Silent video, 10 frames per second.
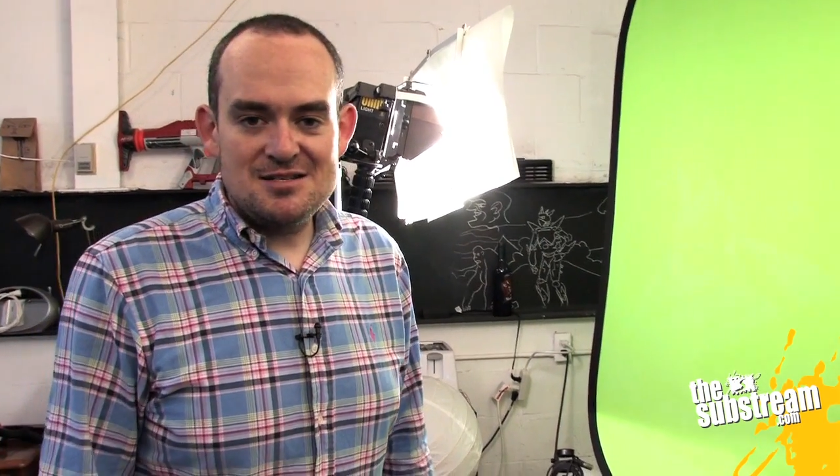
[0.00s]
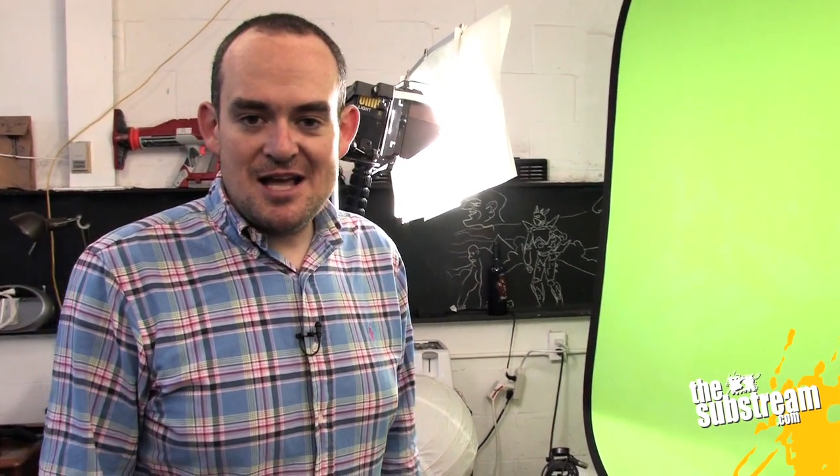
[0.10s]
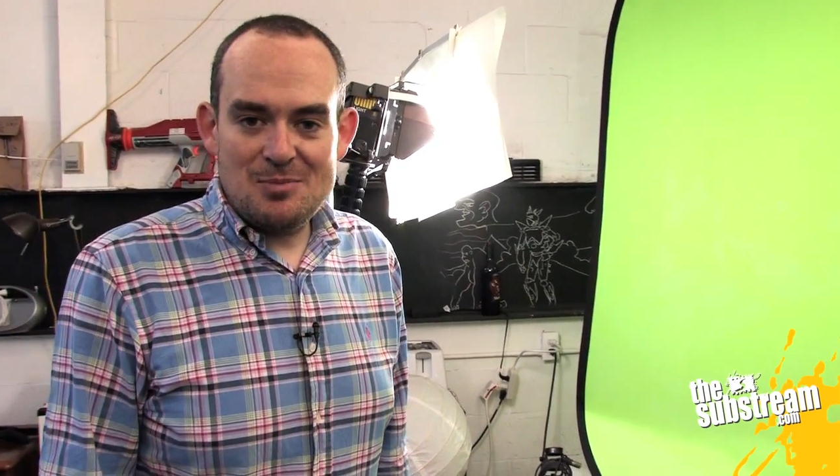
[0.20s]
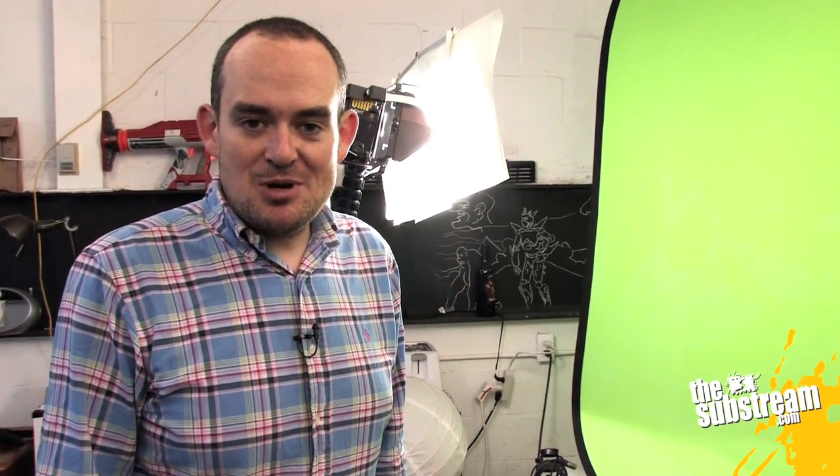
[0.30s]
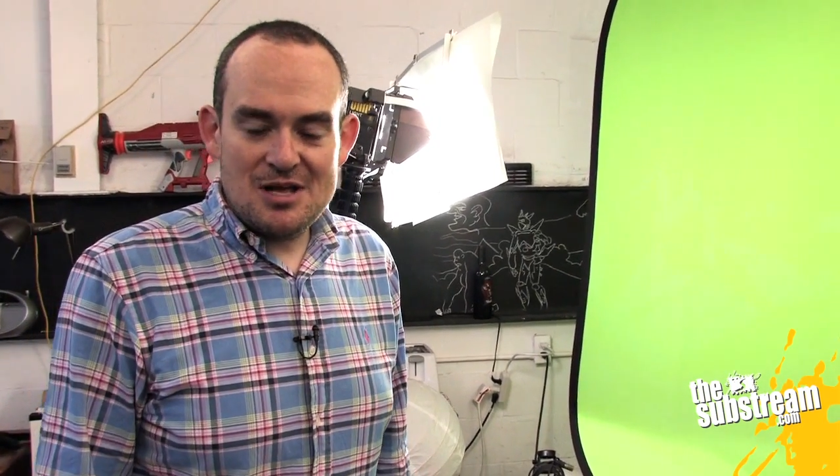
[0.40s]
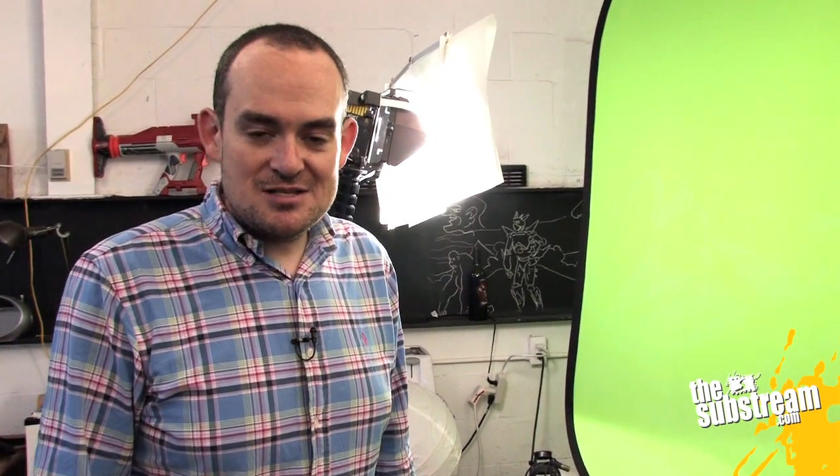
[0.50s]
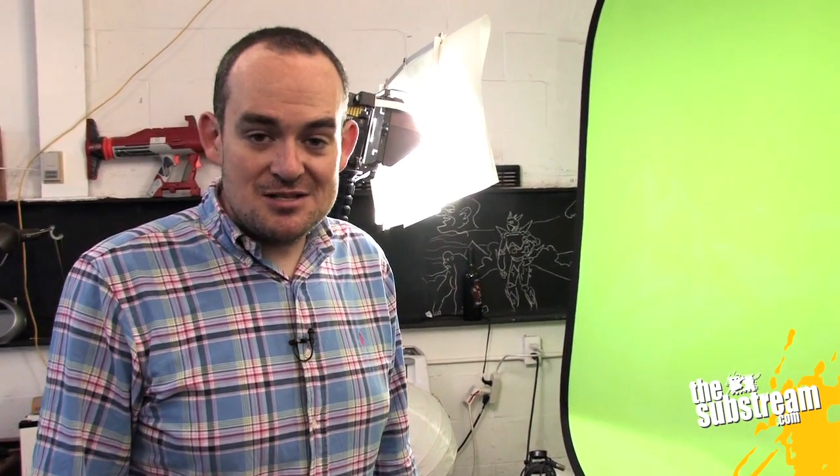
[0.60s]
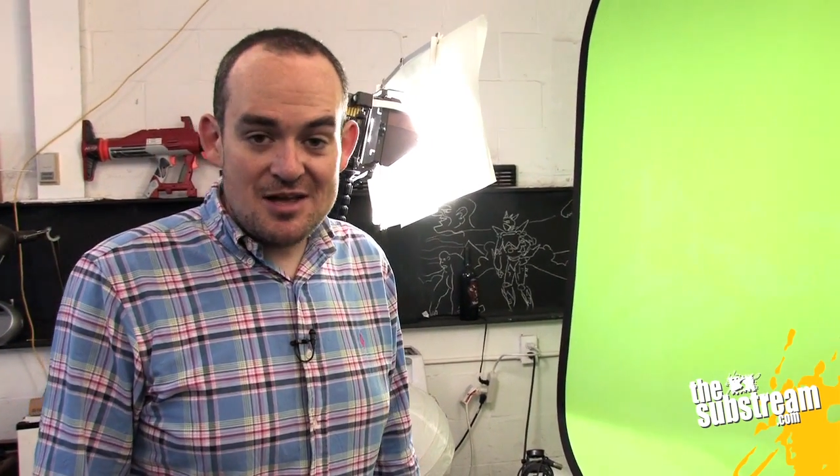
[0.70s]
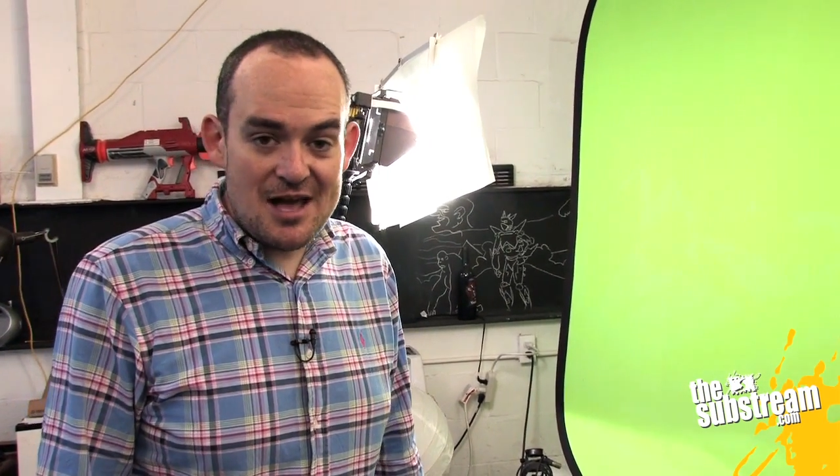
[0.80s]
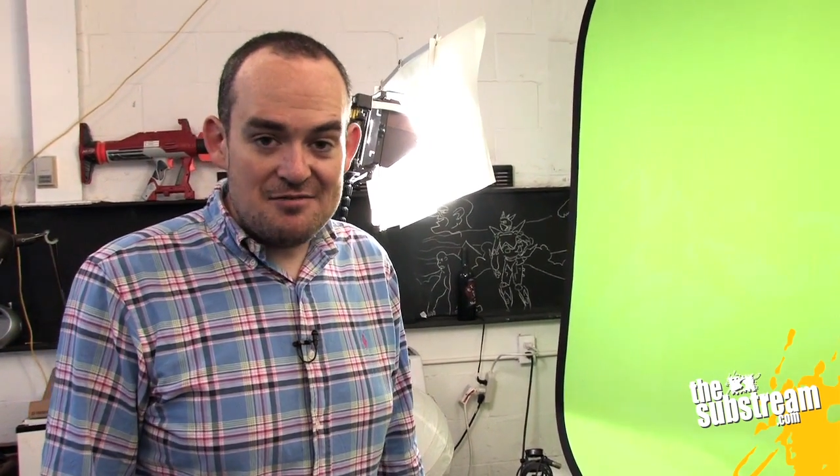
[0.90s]
and happen to
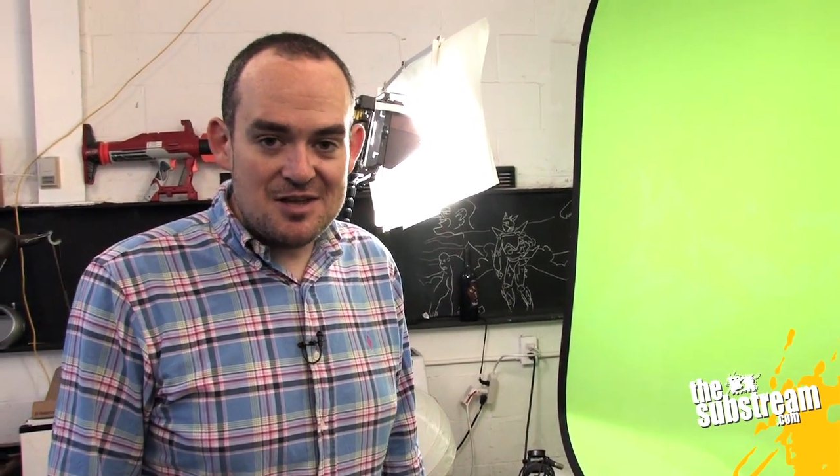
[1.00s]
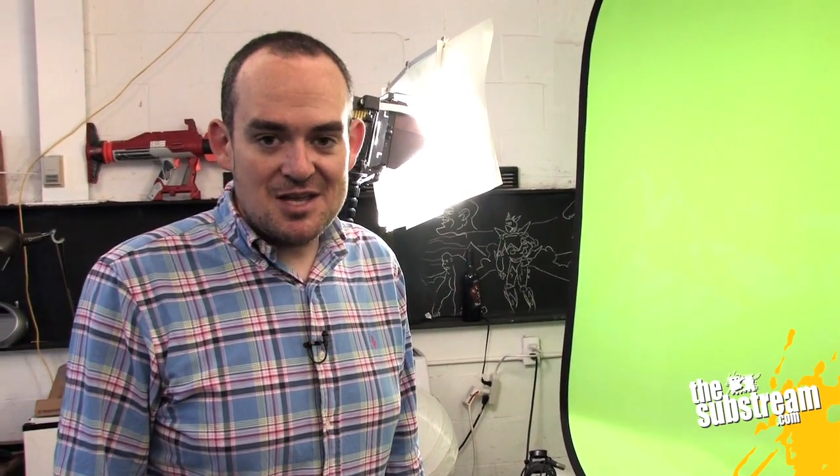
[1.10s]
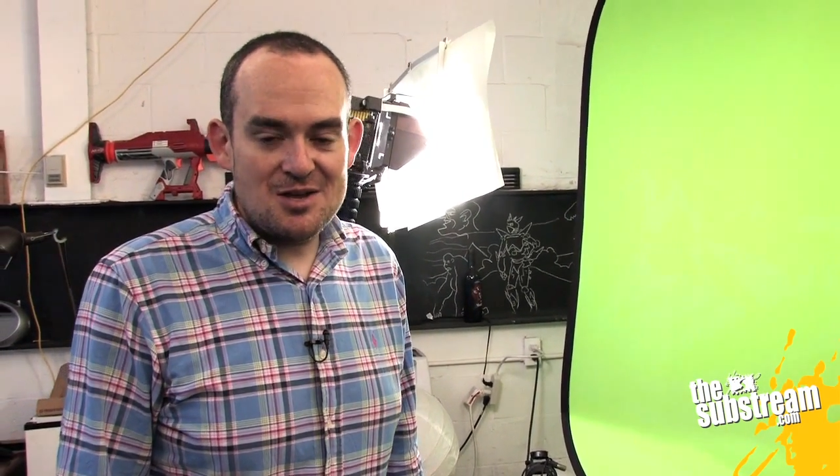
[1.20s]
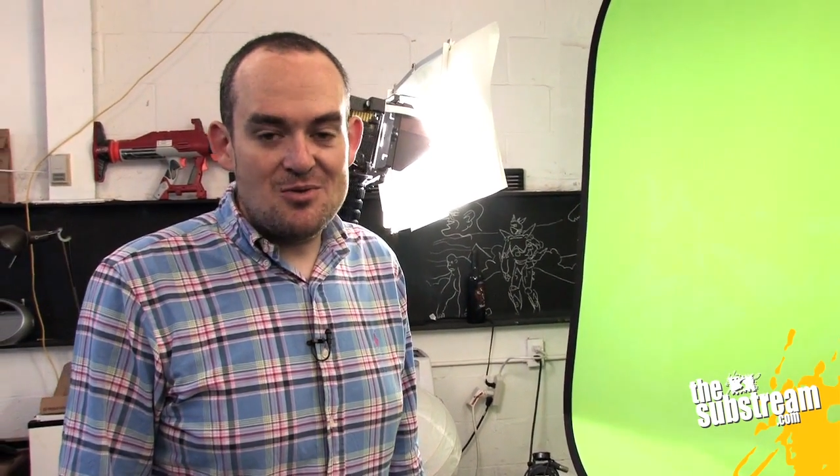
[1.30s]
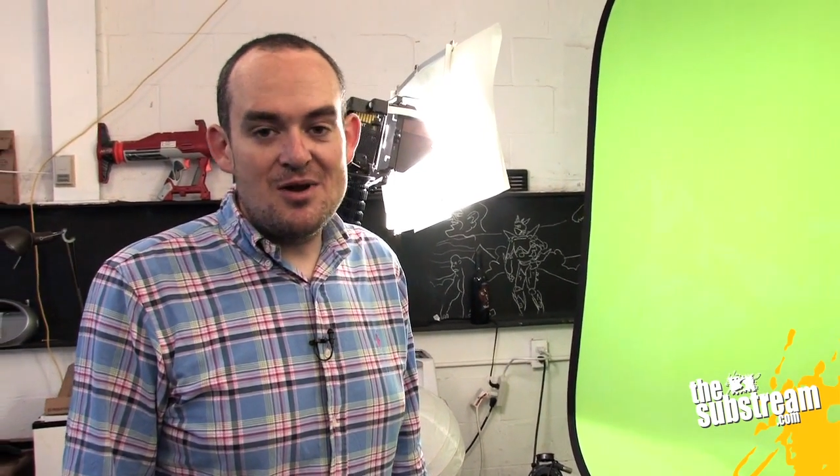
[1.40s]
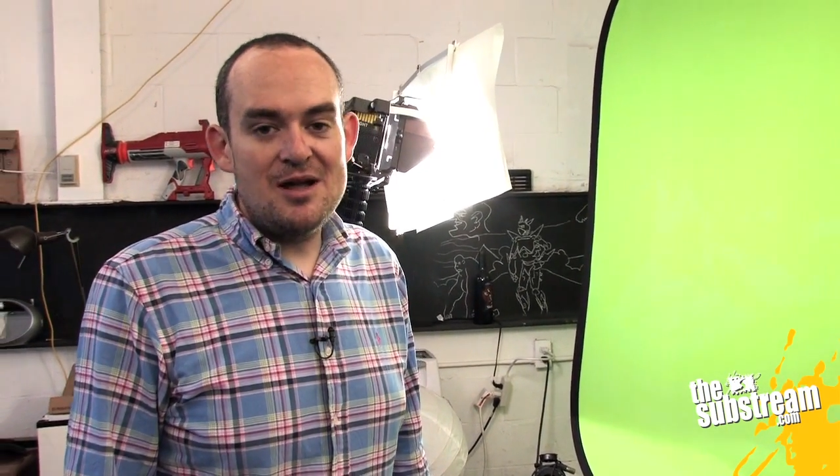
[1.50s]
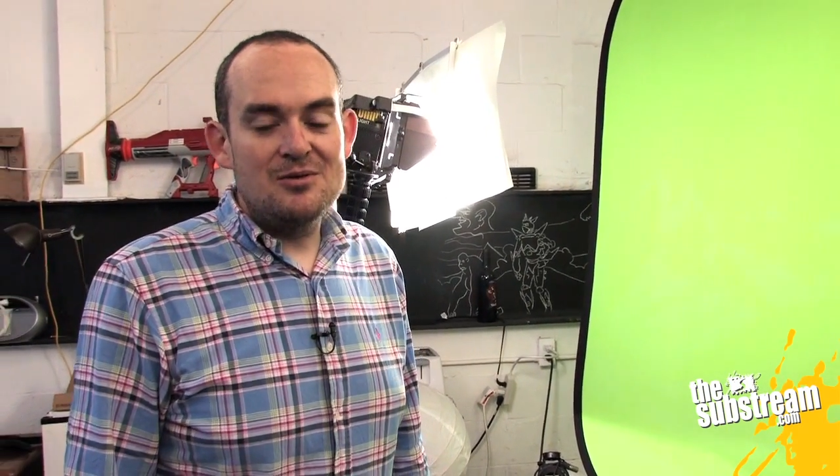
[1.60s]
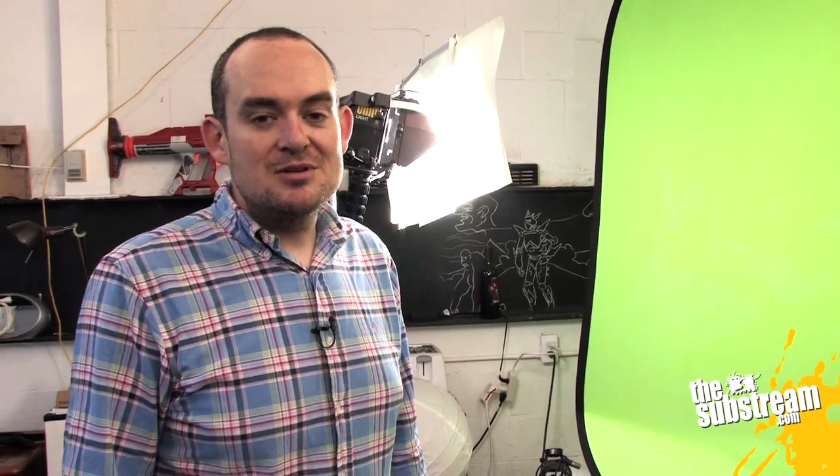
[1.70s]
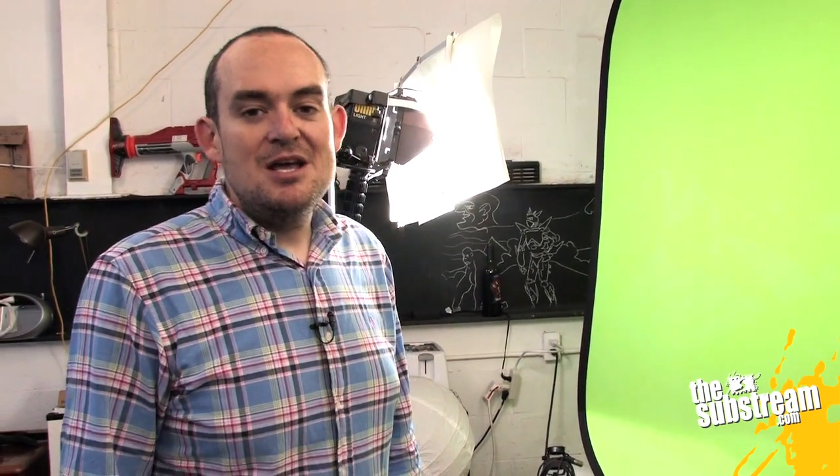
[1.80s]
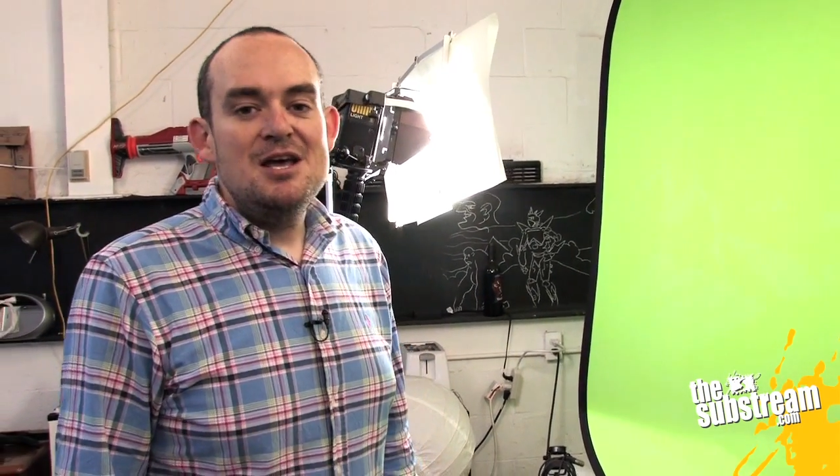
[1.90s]
still have kicking around.